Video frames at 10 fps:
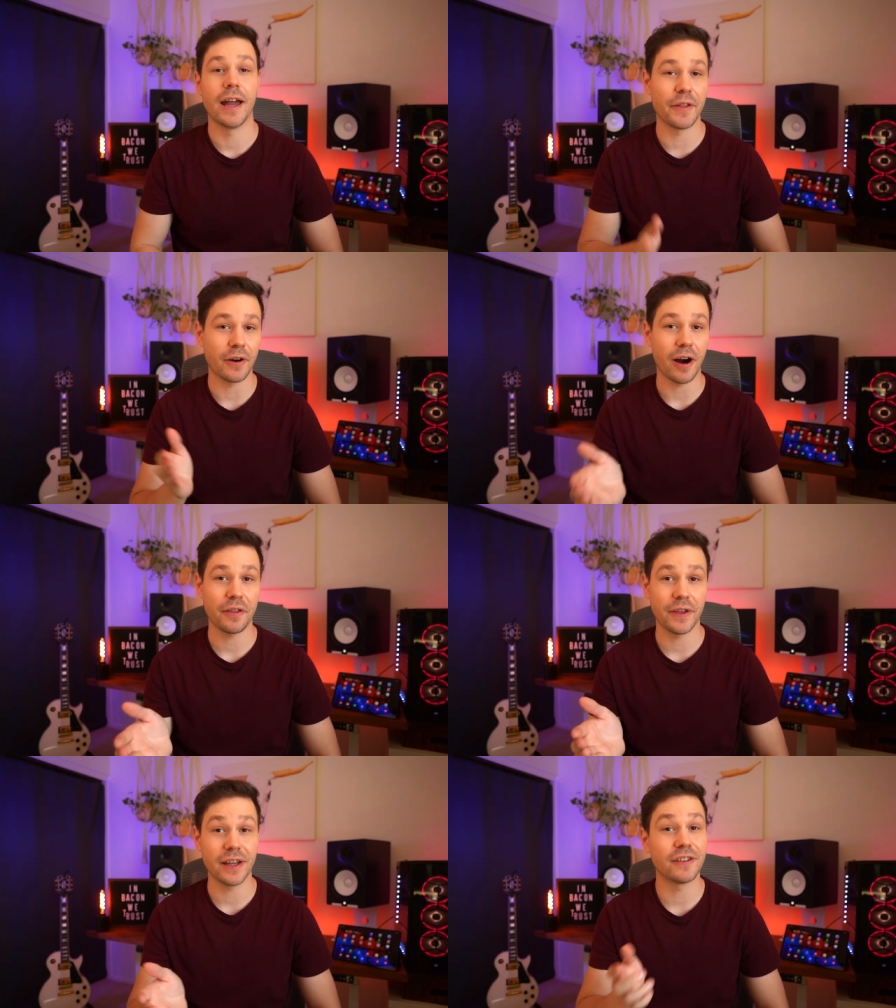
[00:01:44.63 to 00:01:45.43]
And there are
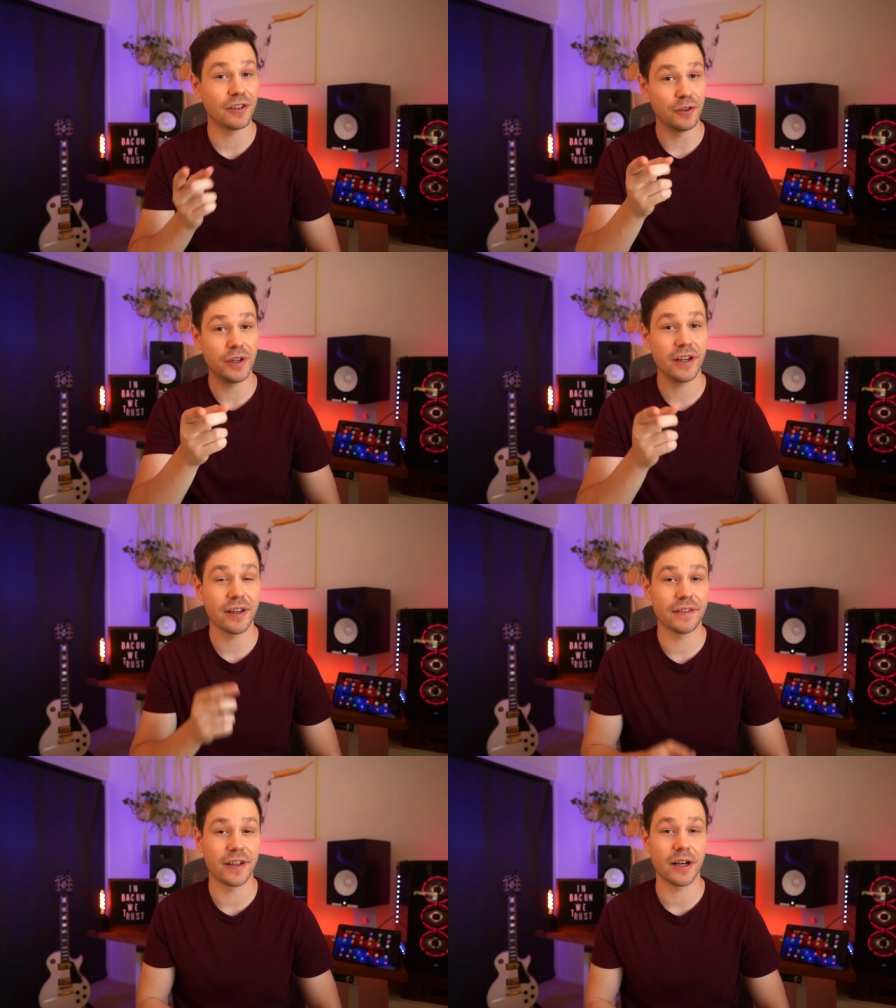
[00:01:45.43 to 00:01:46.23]
things you need to
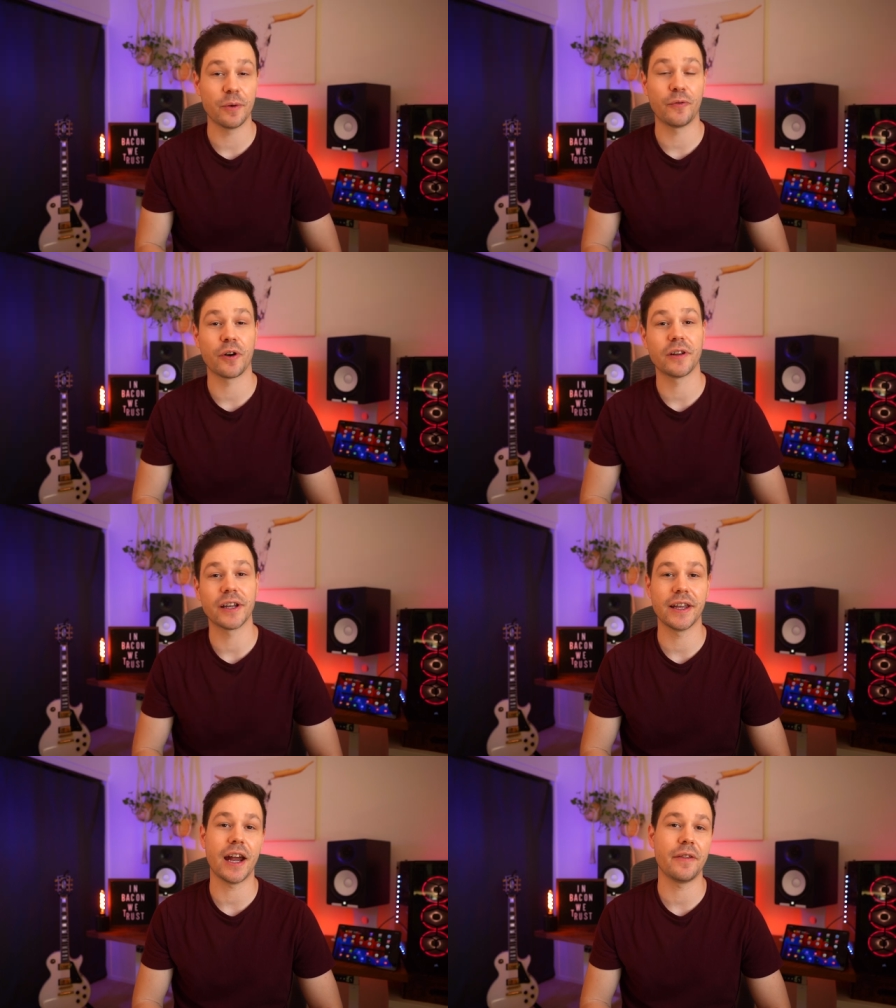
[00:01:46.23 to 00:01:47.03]
consider before
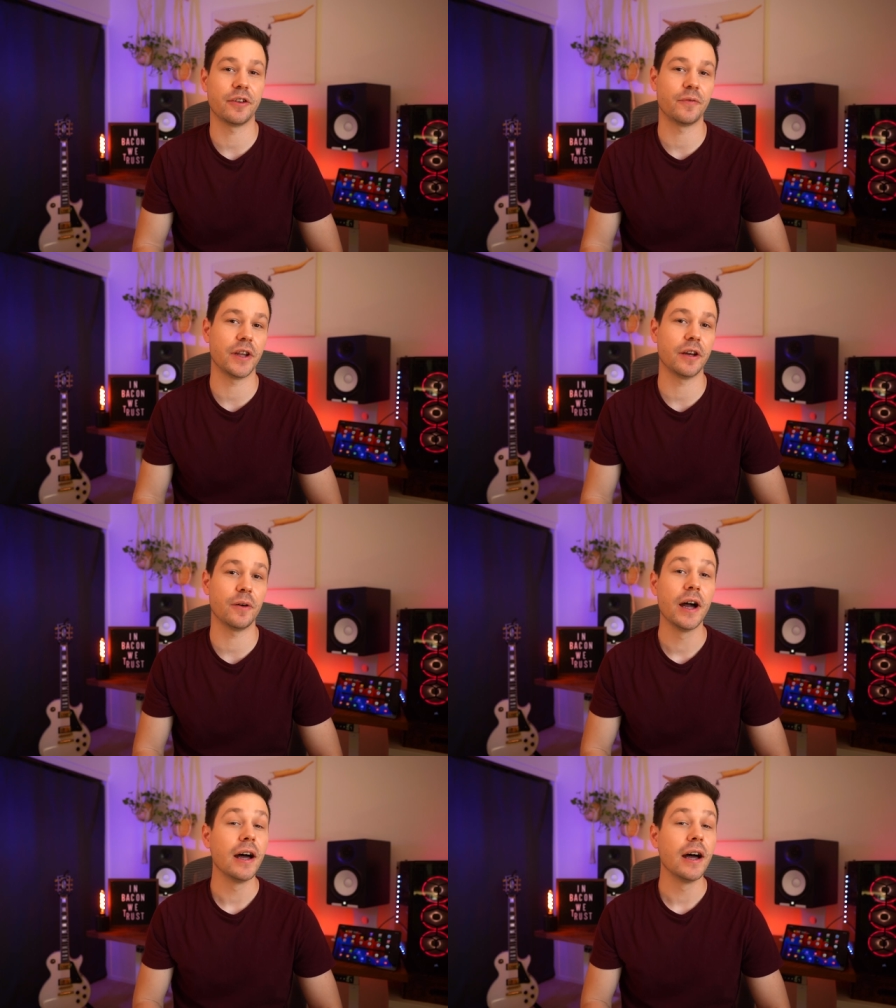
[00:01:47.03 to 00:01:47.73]
clicking out of this video,